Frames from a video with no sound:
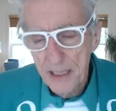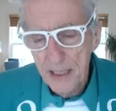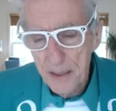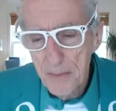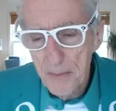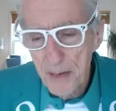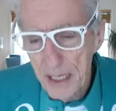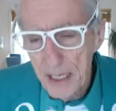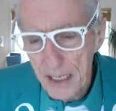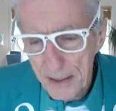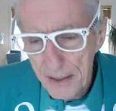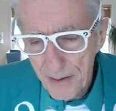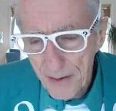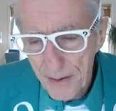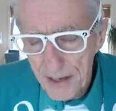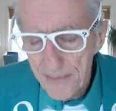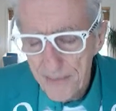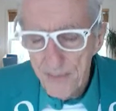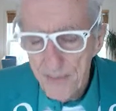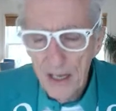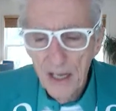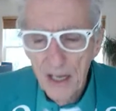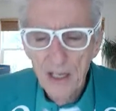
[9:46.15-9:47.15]
the money, right?
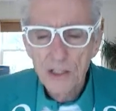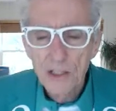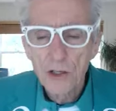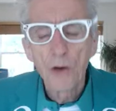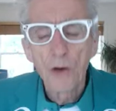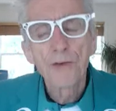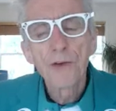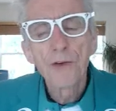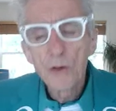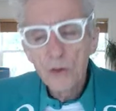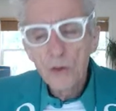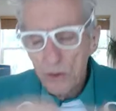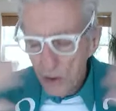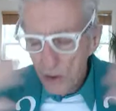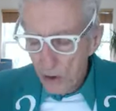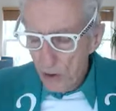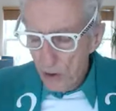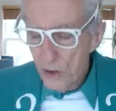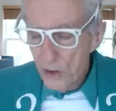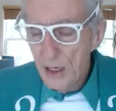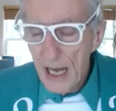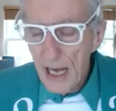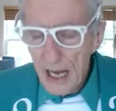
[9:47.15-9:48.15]
So if you
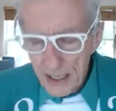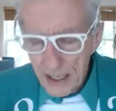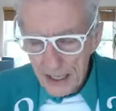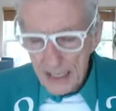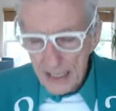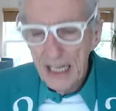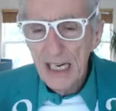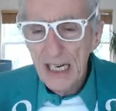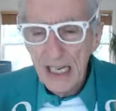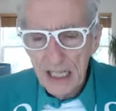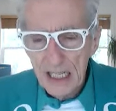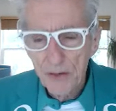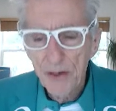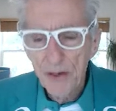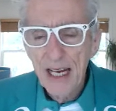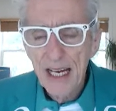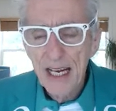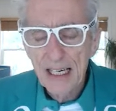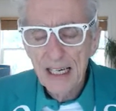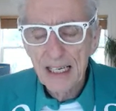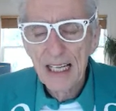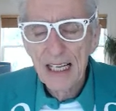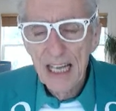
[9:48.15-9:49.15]
learn how to get a
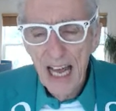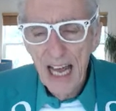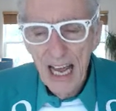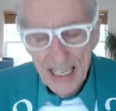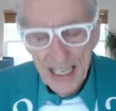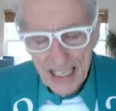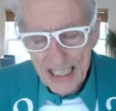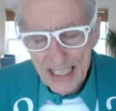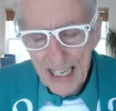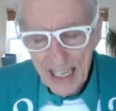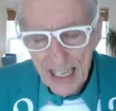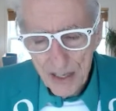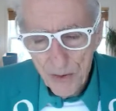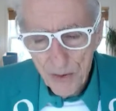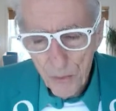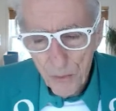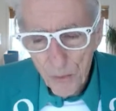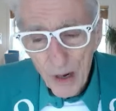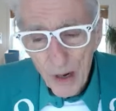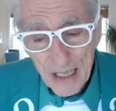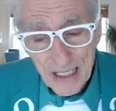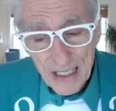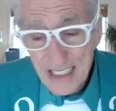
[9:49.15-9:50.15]
grant and you get it
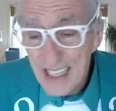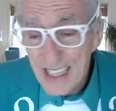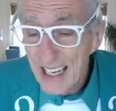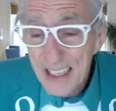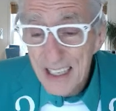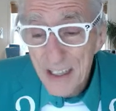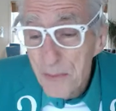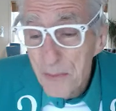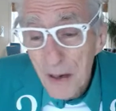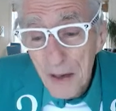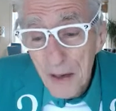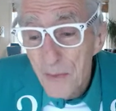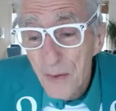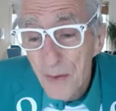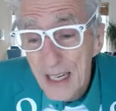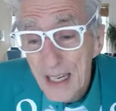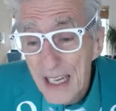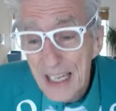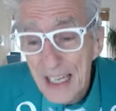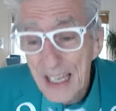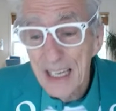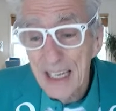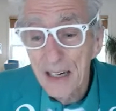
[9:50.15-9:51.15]
once, you probably won't get
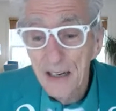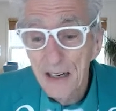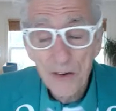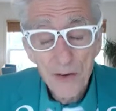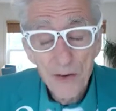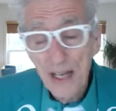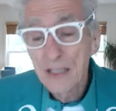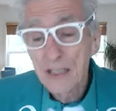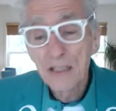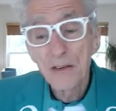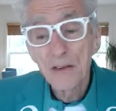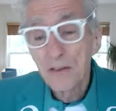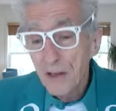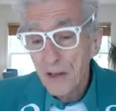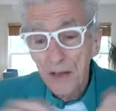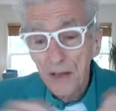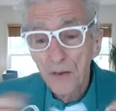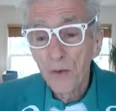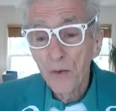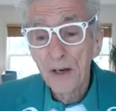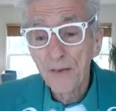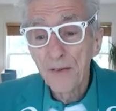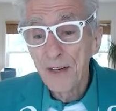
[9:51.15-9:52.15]
it again. Grants are like
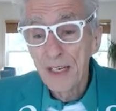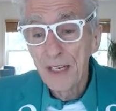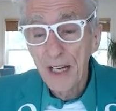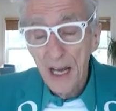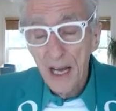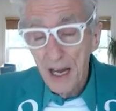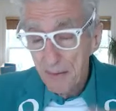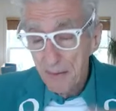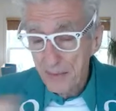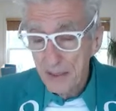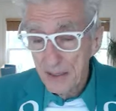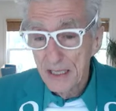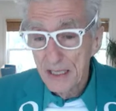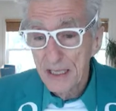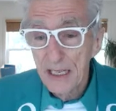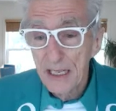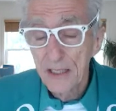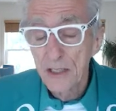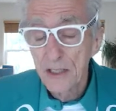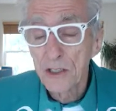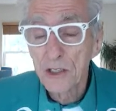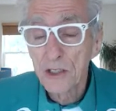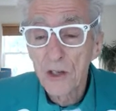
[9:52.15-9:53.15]
one of a time, get
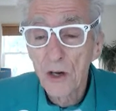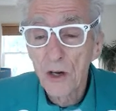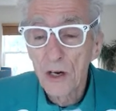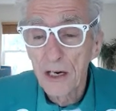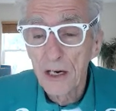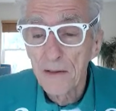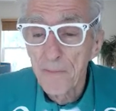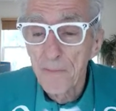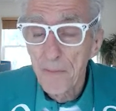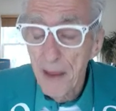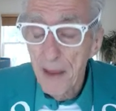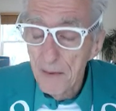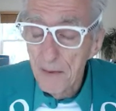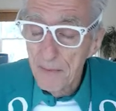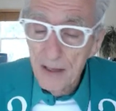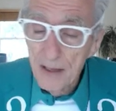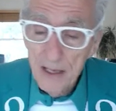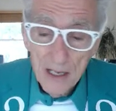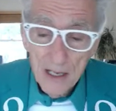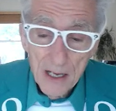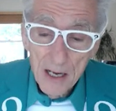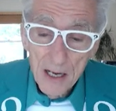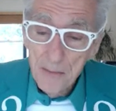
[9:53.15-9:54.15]
you started, you know.
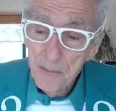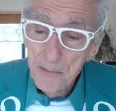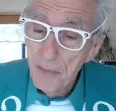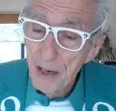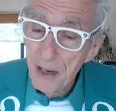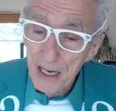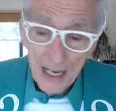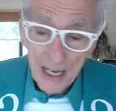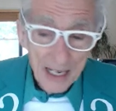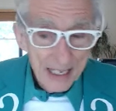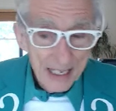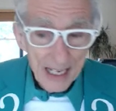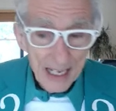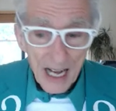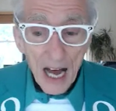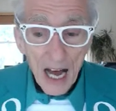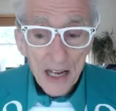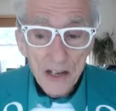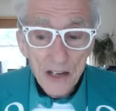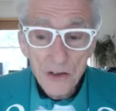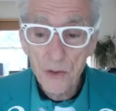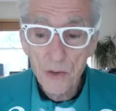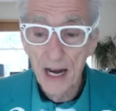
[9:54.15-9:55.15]
But a
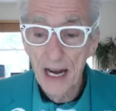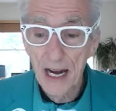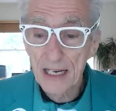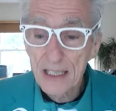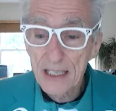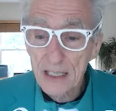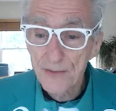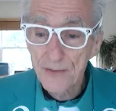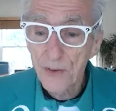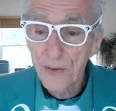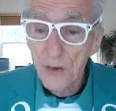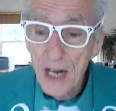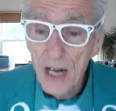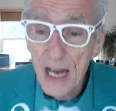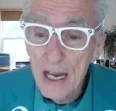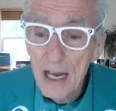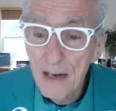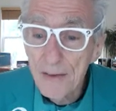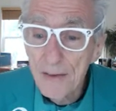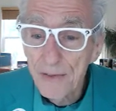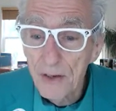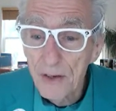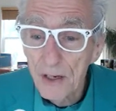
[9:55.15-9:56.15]
contract is
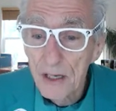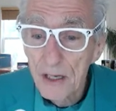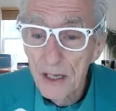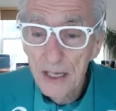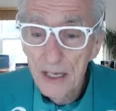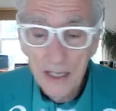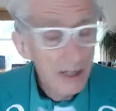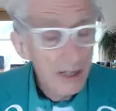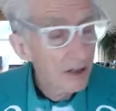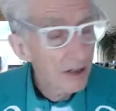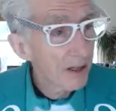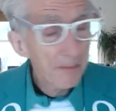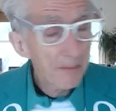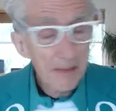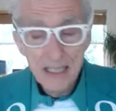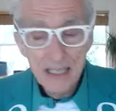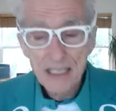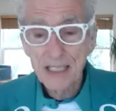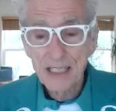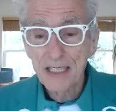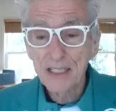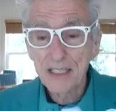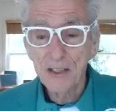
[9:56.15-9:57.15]
forever. You know, like my
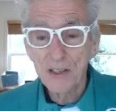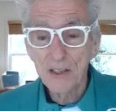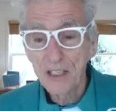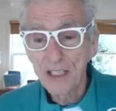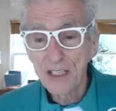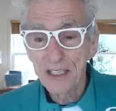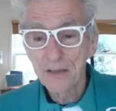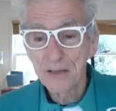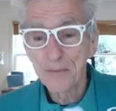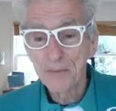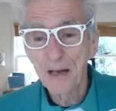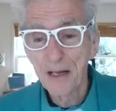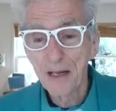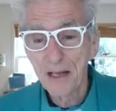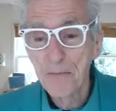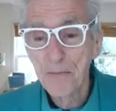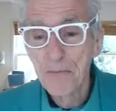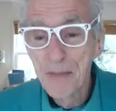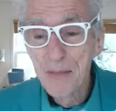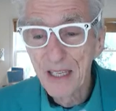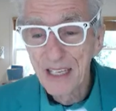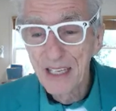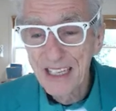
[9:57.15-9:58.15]
sister, she does about $1
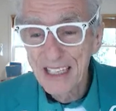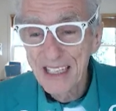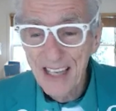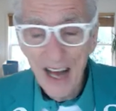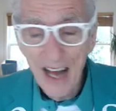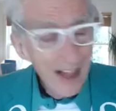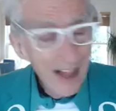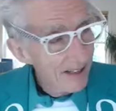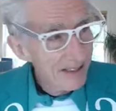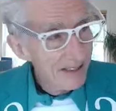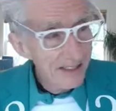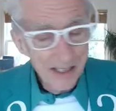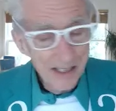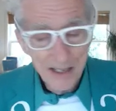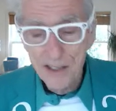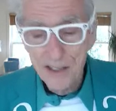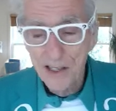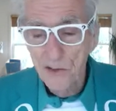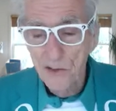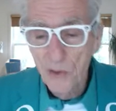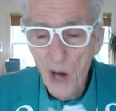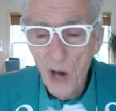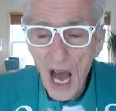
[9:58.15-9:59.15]
million in her
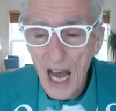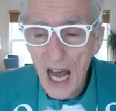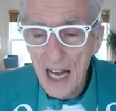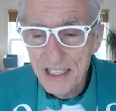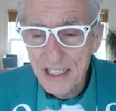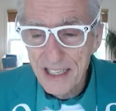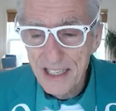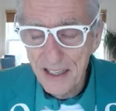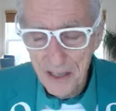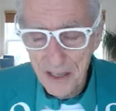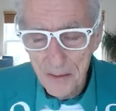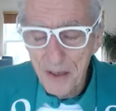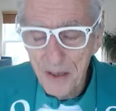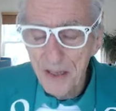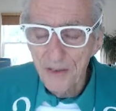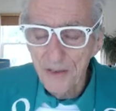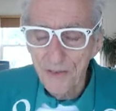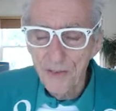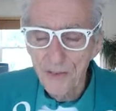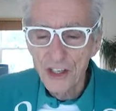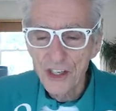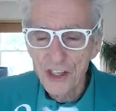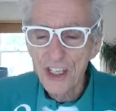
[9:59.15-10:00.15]
garage out in the middle of
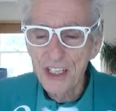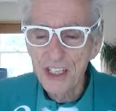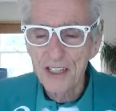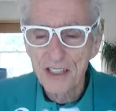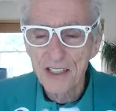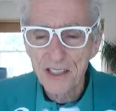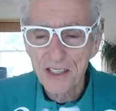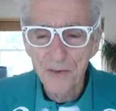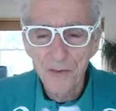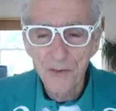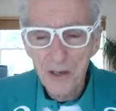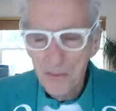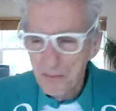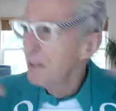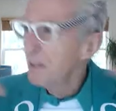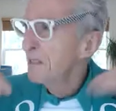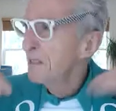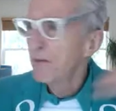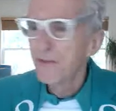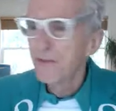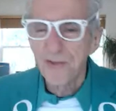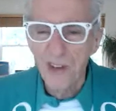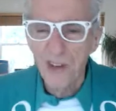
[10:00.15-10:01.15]
Virginia somewhere, putting
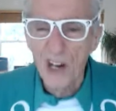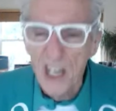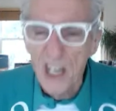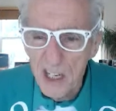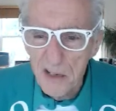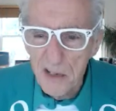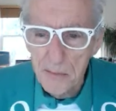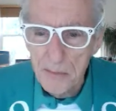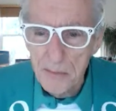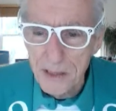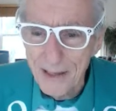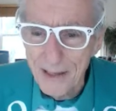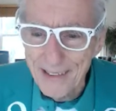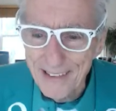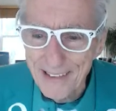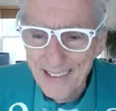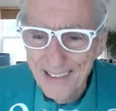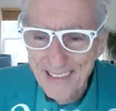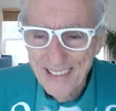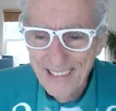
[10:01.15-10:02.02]
frames on